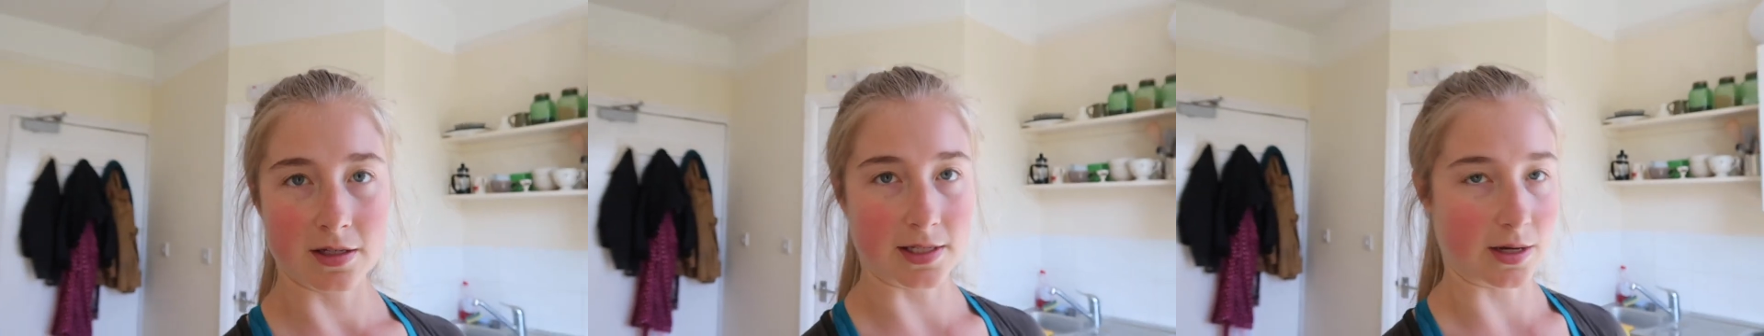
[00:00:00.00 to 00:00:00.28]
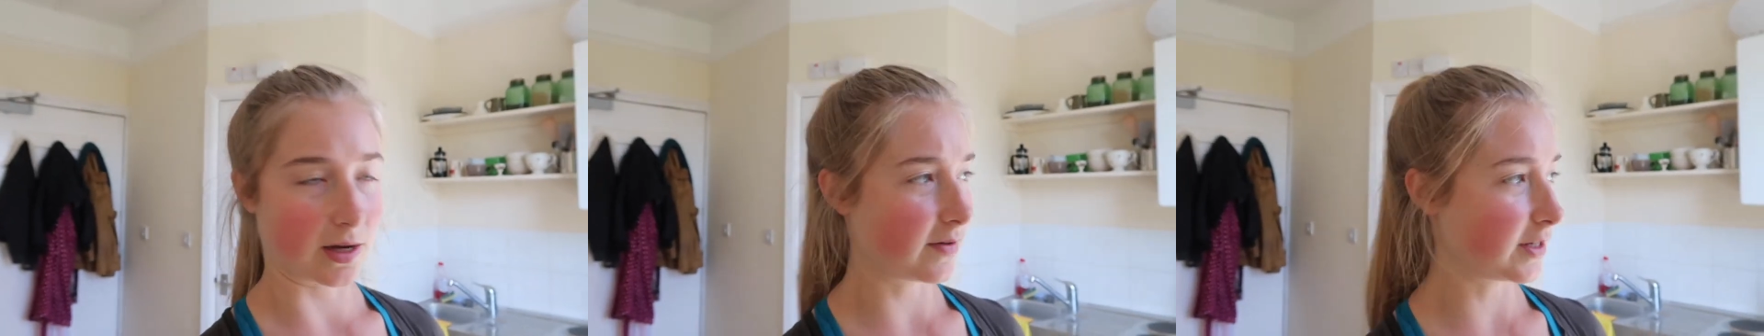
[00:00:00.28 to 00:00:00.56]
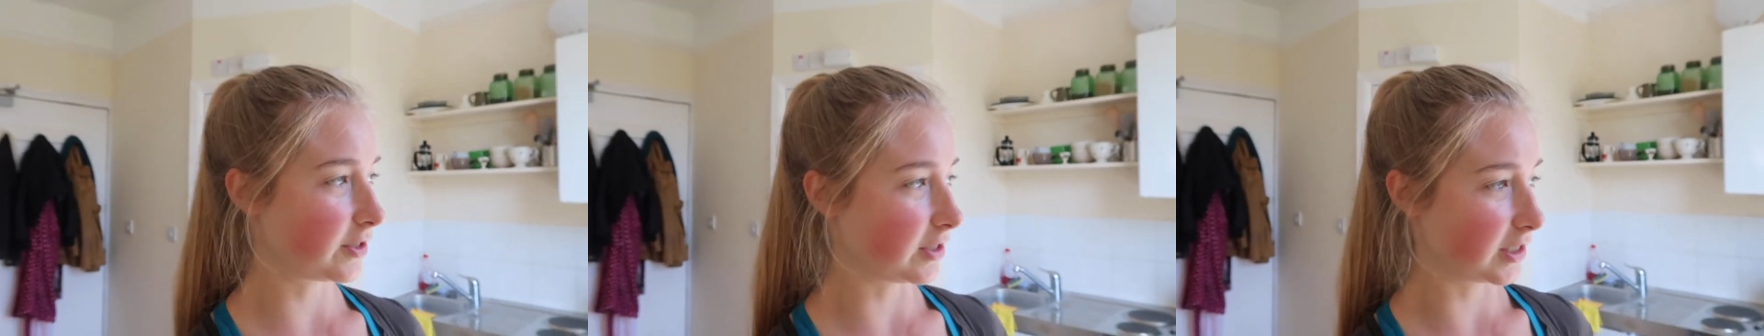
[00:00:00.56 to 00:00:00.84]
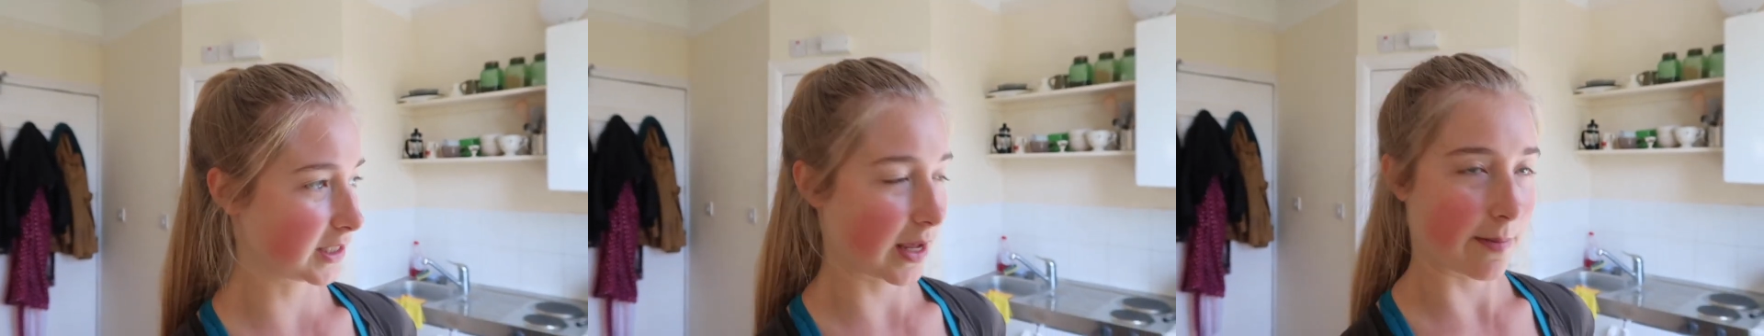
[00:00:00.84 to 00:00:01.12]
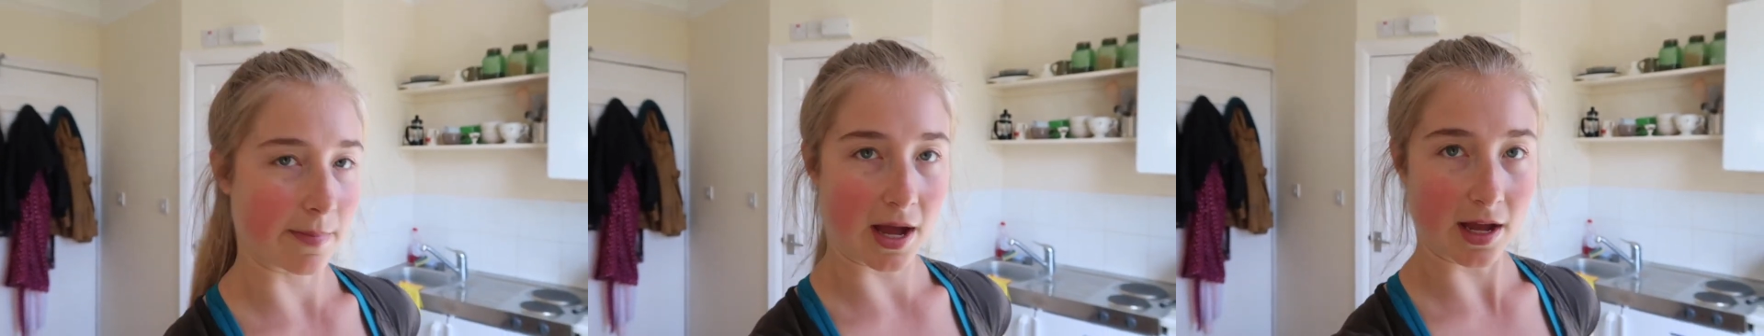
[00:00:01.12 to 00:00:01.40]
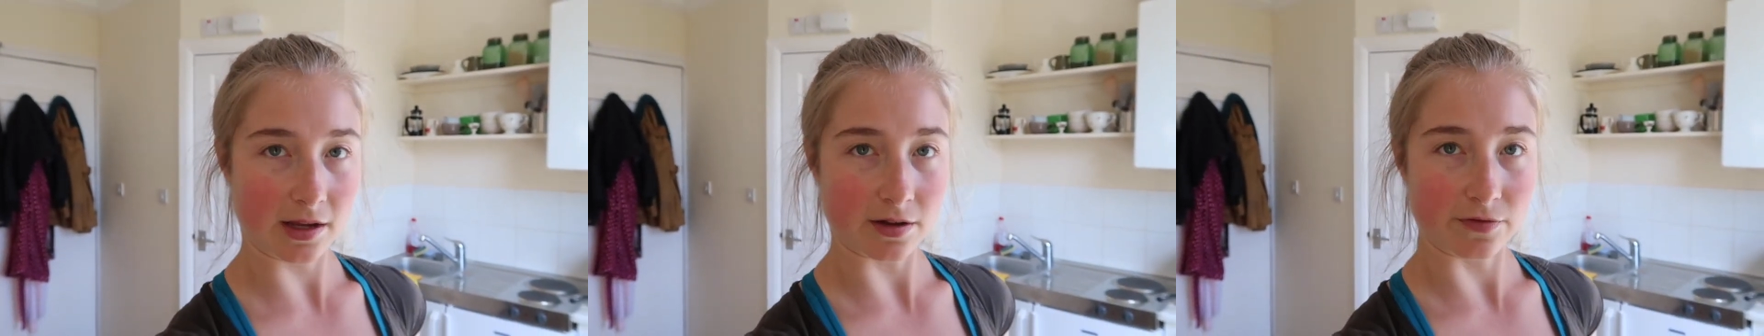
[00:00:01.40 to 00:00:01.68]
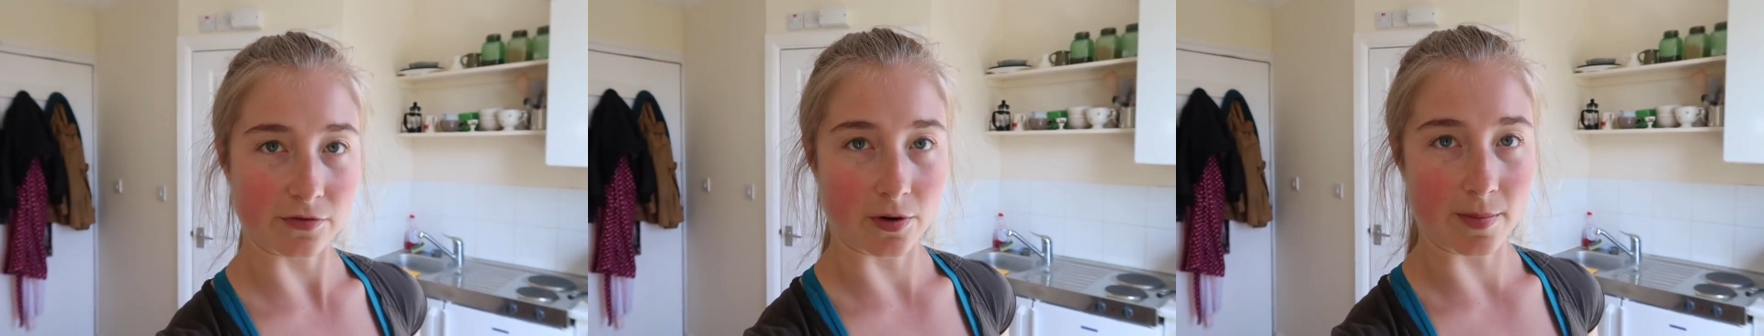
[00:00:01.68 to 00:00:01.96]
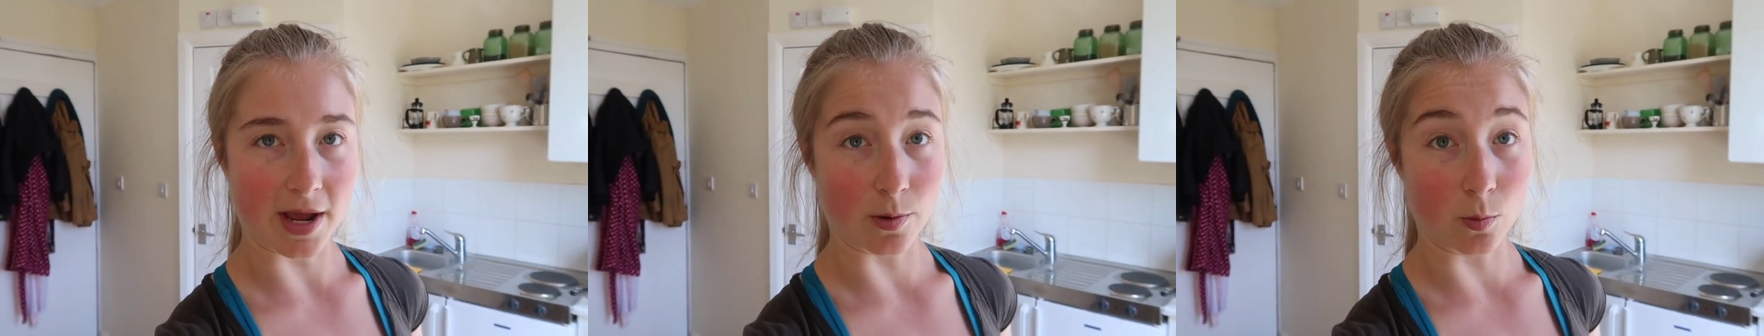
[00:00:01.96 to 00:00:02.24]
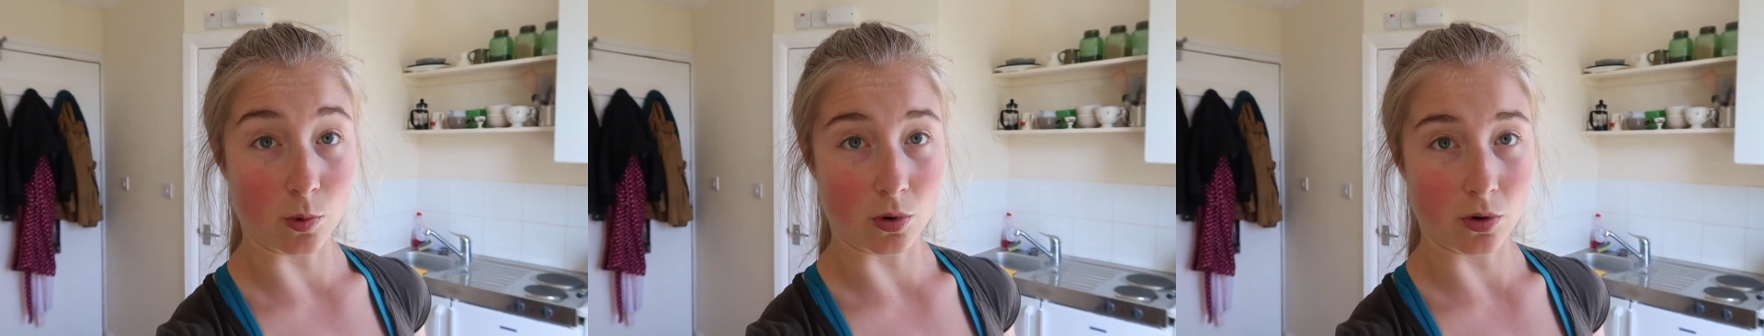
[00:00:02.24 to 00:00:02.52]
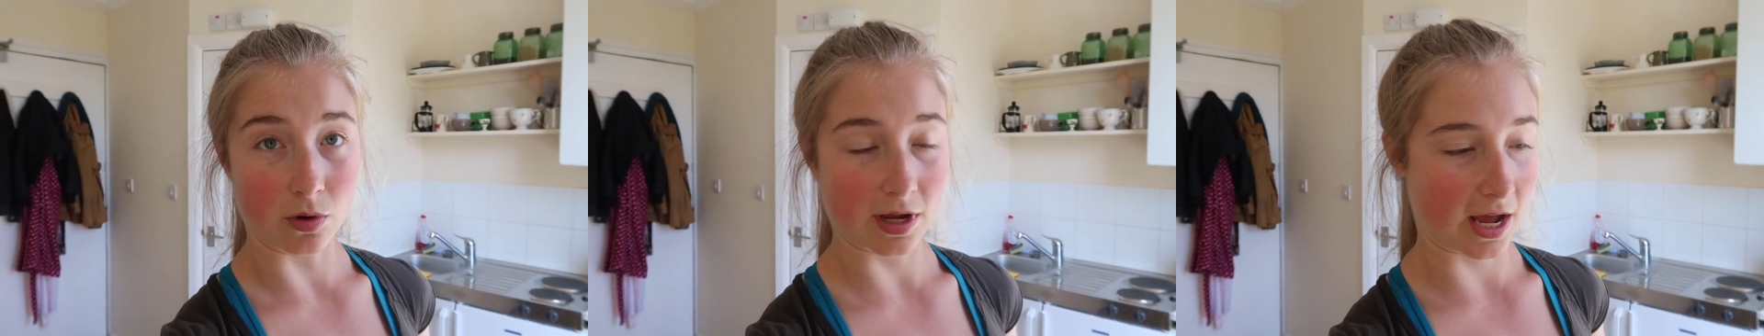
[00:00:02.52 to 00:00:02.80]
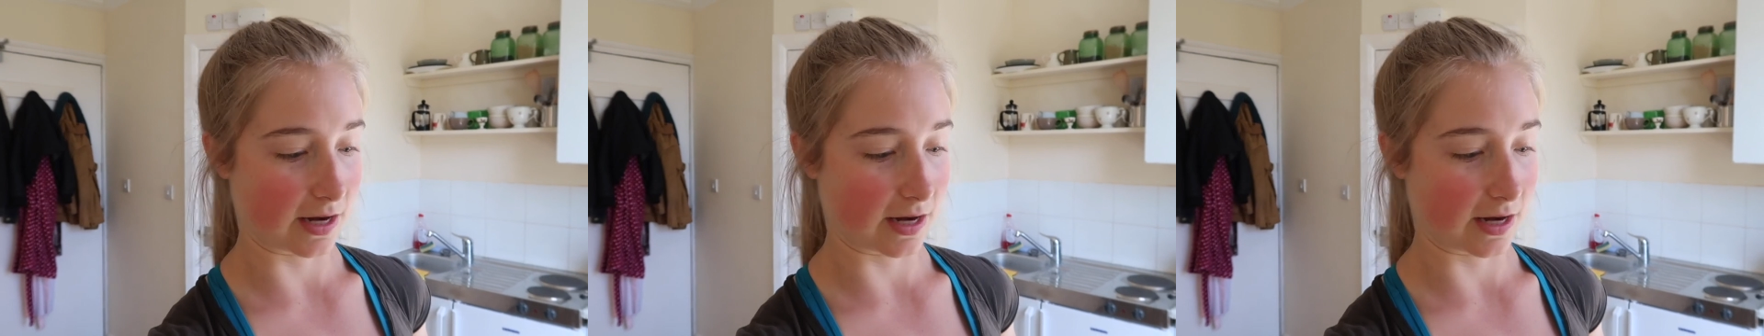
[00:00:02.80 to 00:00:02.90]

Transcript: So I literally just come back from a walk